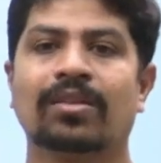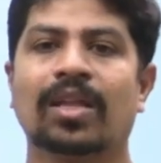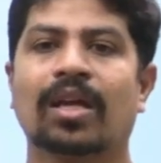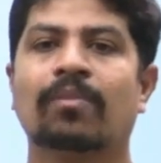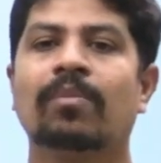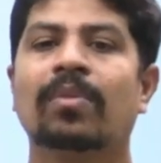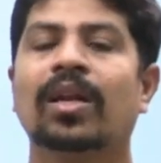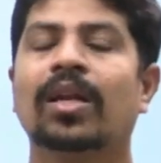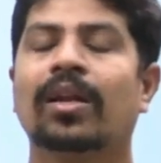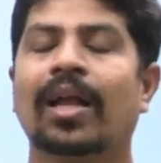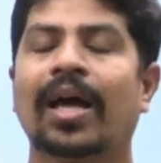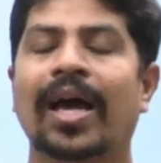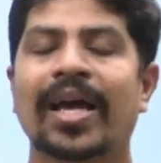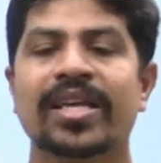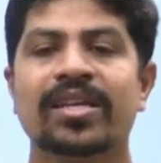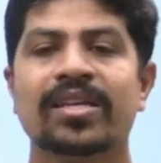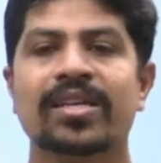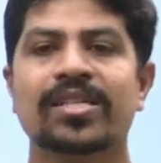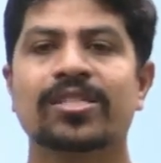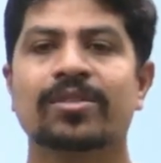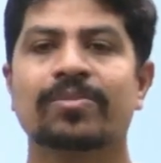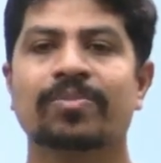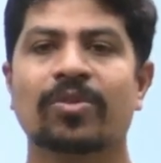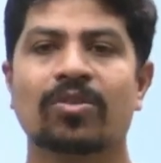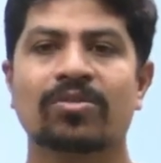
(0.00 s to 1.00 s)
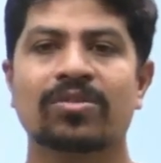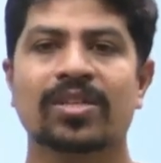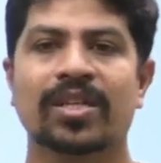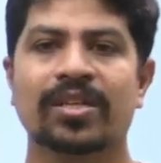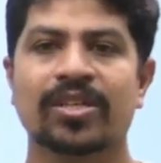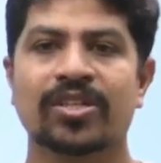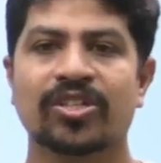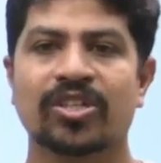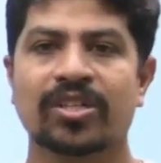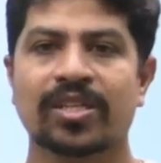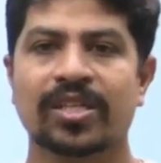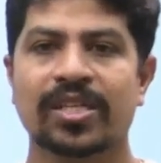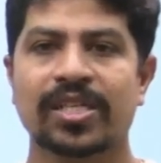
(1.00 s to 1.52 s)
Thermal, highest power
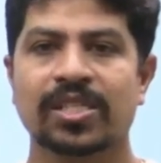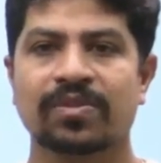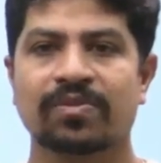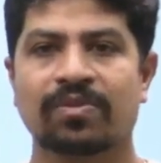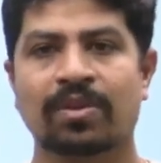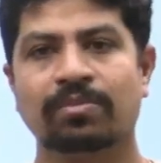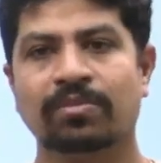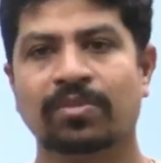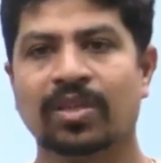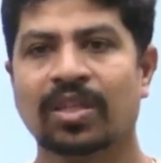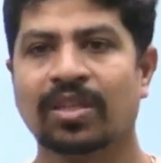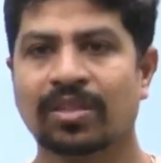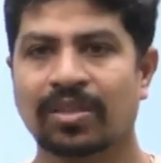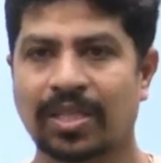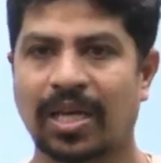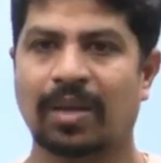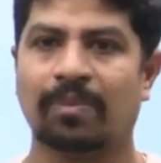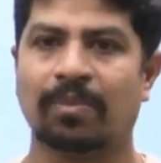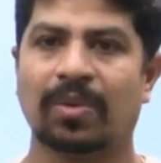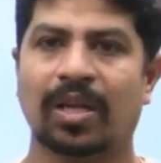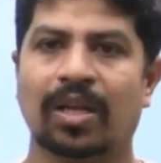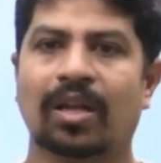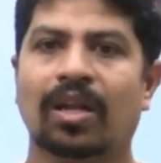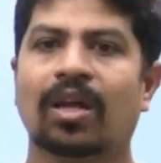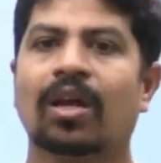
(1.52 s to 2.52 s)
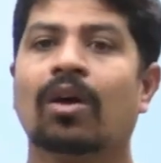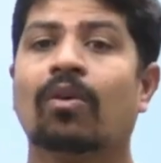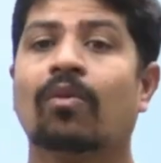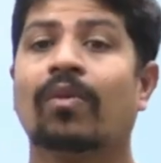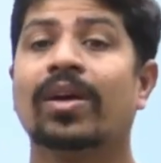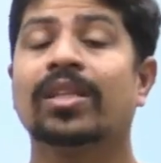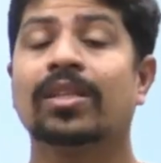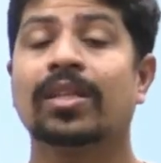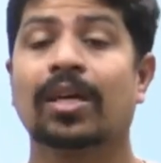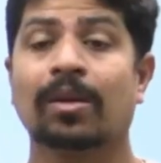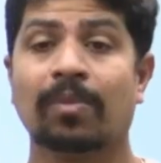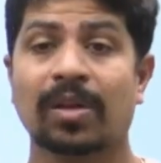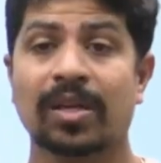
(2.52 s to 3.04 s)
generation is from thermal. Why
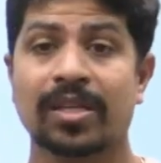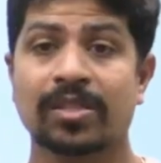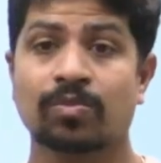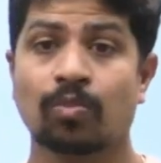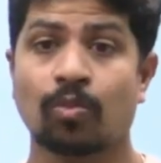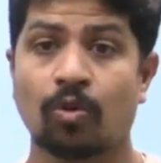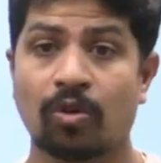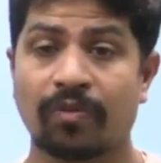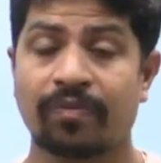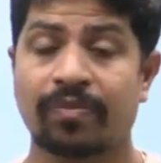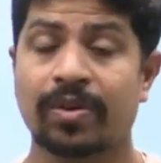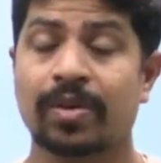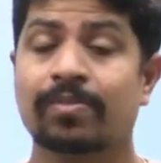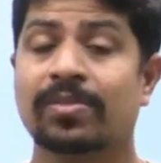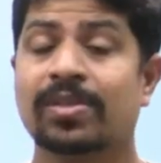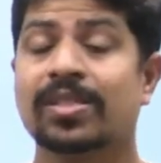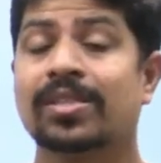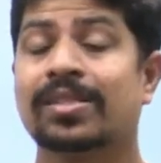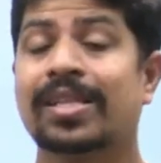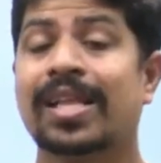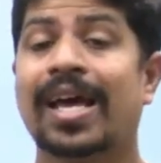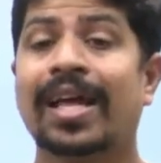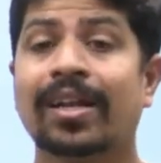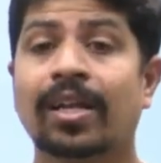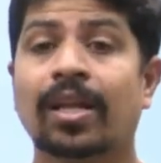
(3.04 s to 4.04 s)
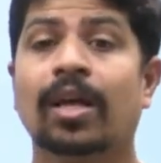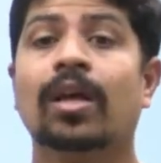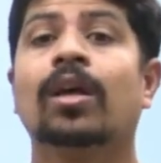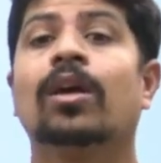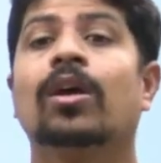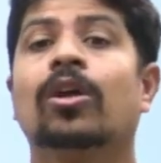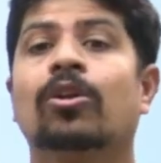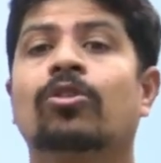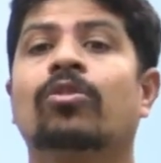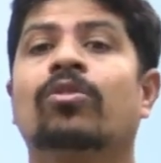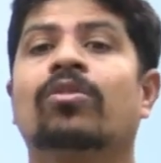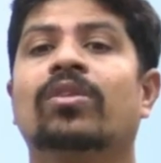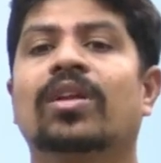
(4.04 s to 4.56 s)
thermal is more famous than
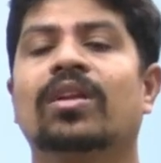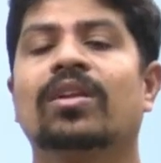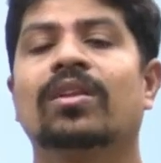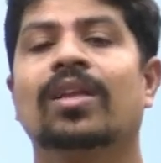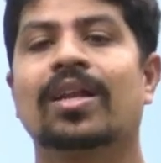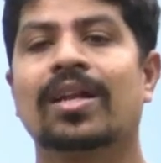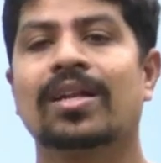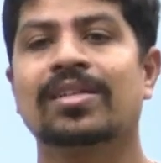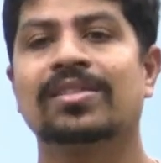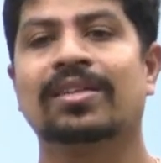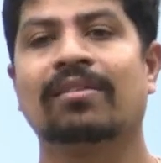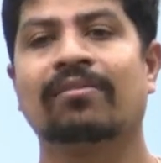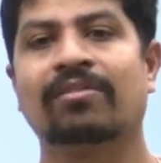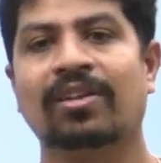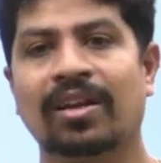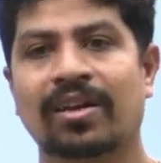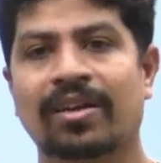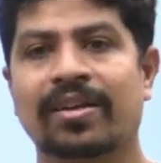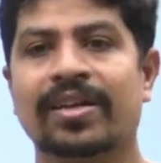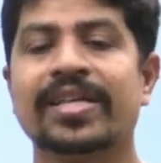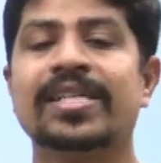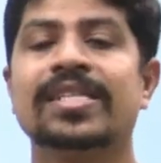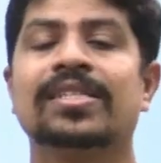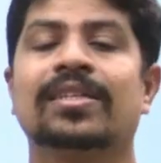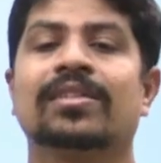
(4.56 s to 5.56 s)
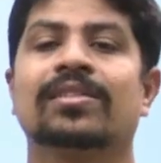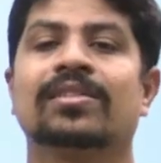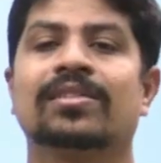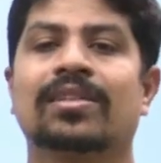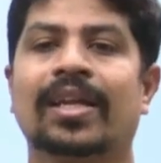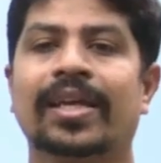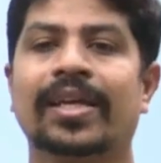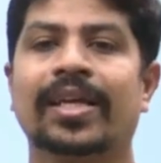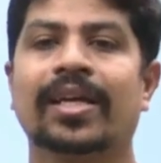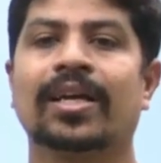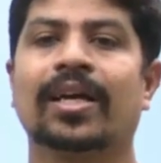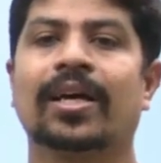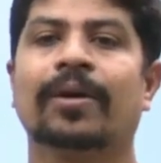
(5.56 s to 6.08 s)
nuclear? There are several reasons,
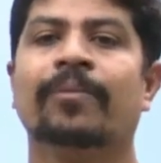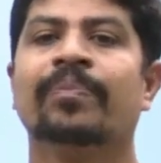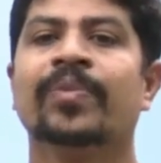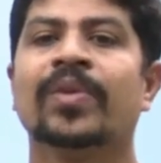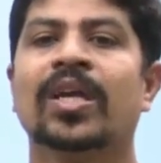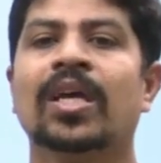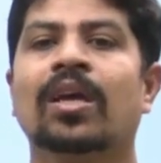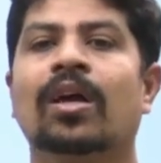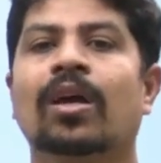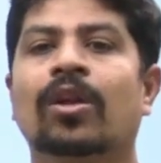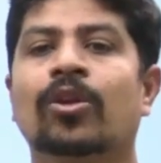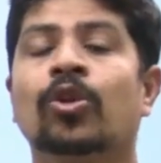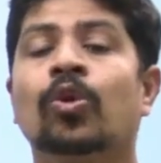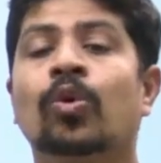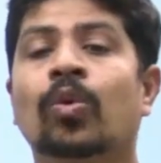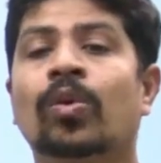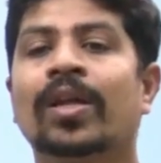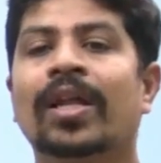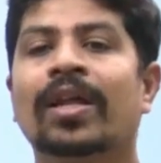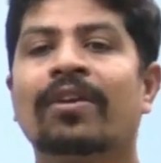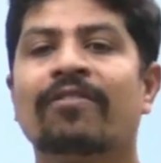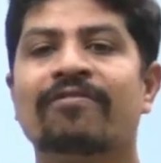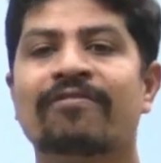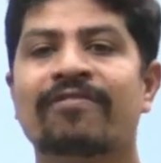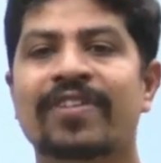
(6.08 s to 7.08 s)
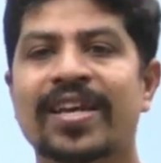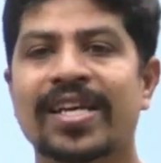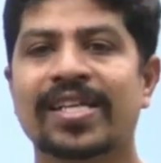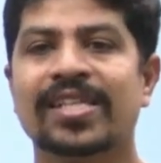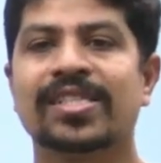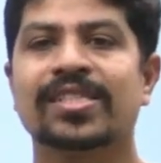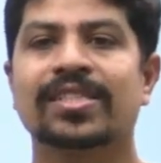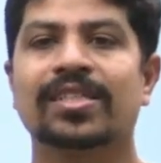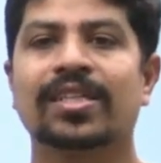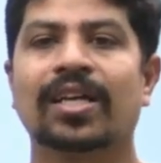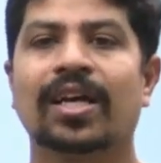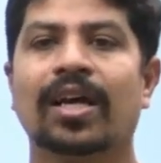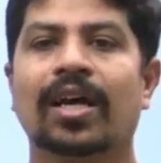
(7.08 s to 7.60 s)
like nuclear
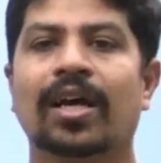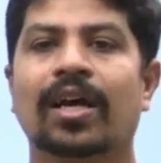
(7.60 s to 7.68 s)
waste.